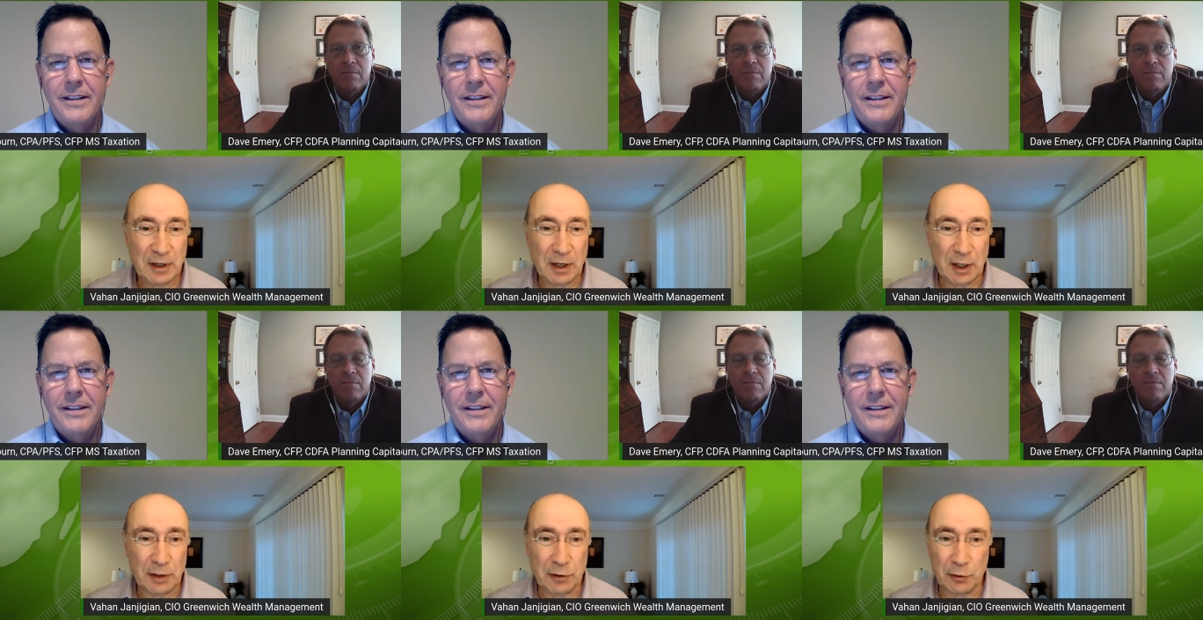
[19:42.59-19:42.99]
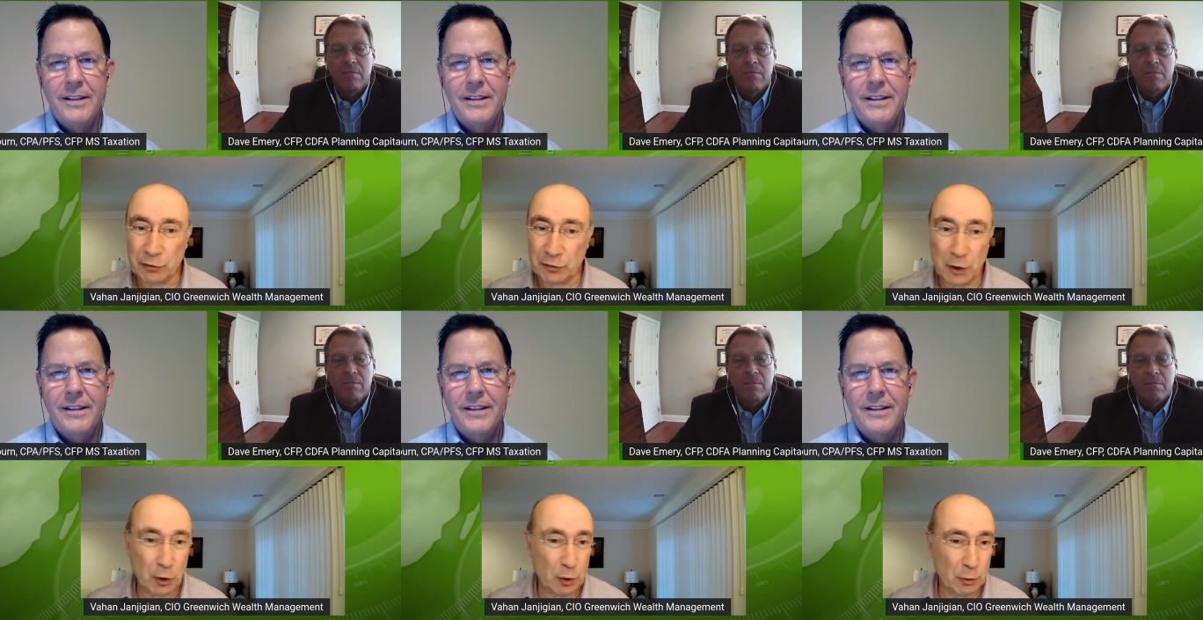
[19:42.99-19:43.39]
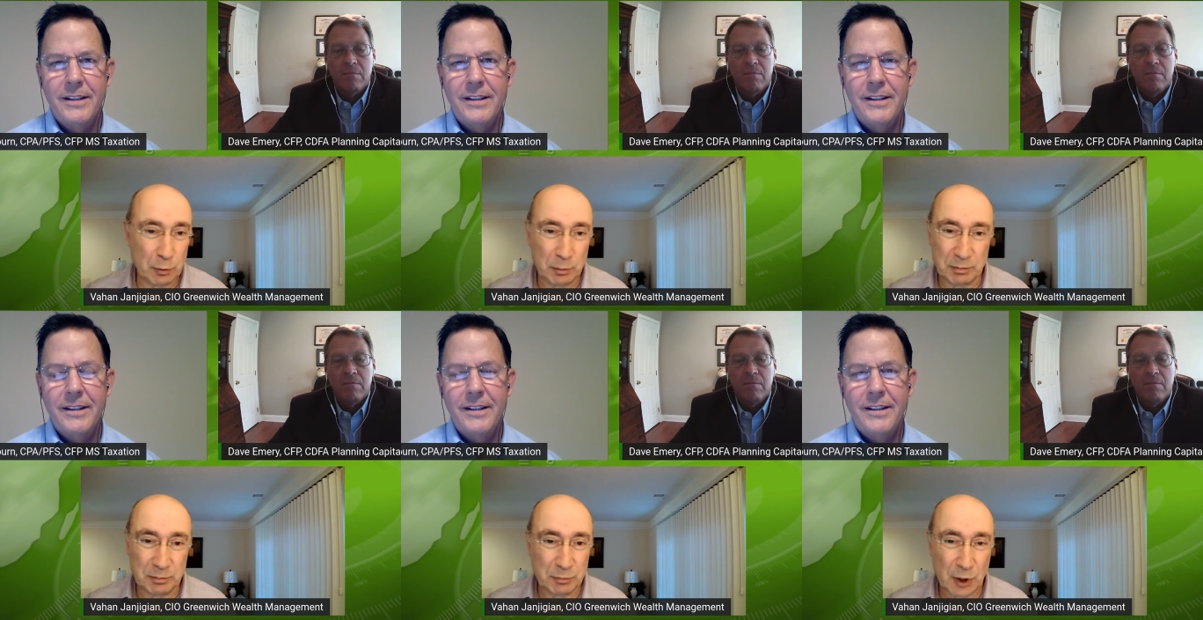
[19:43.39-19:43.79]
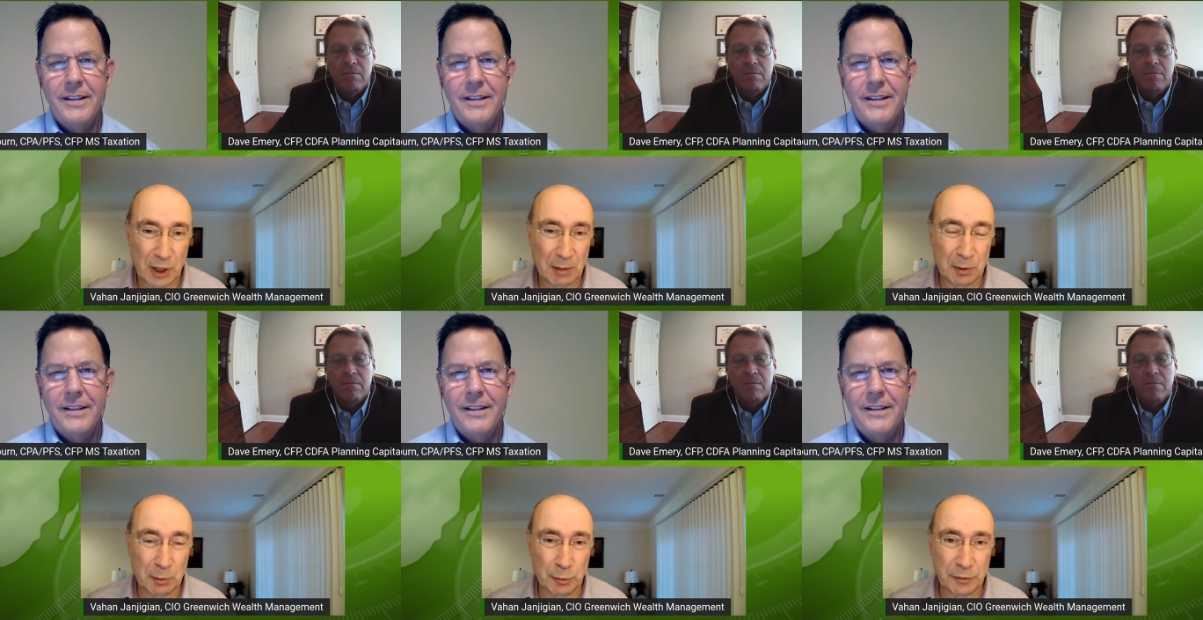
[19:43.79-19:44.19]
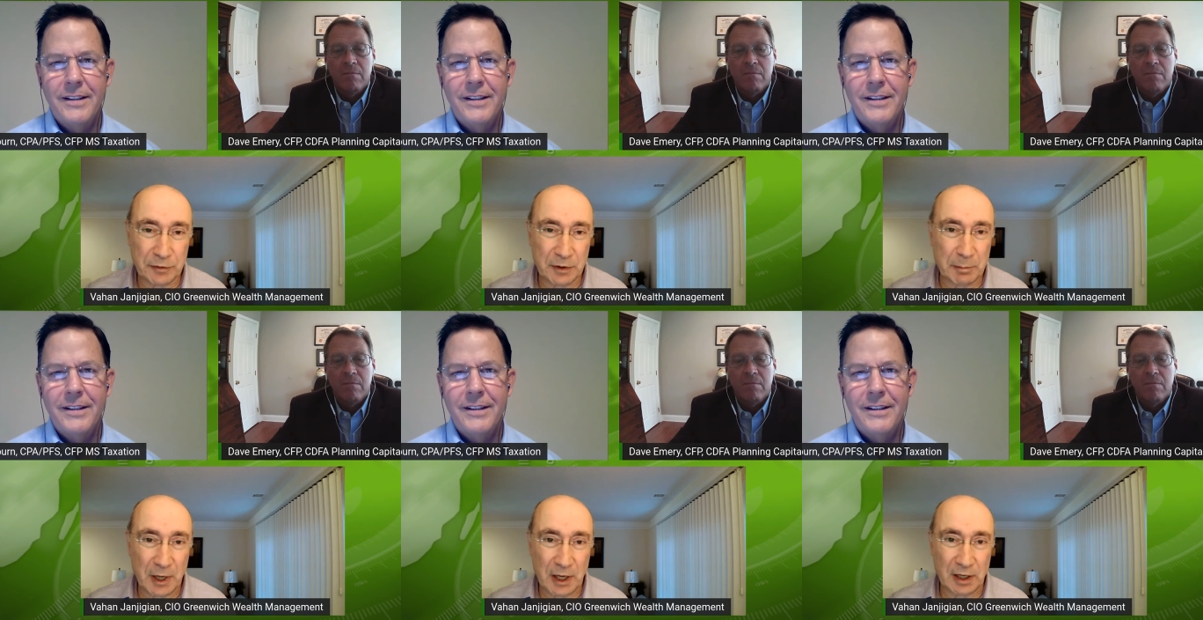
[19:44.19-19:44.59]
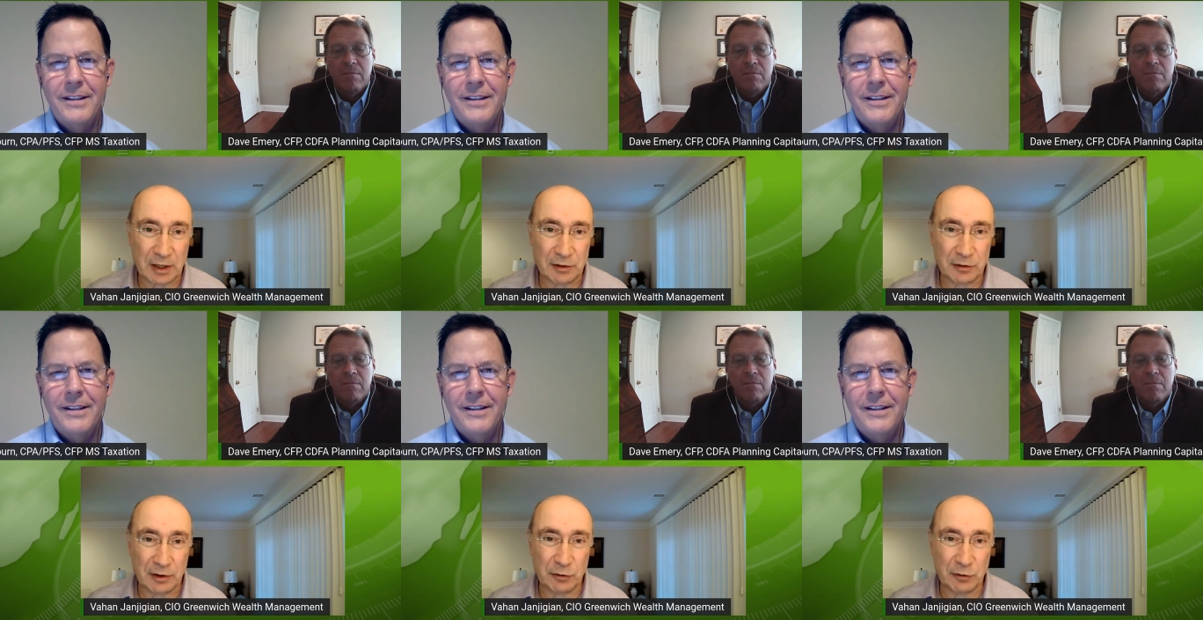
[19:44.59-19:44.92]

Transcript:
Speaker 1: Uh, there's no problem with demand.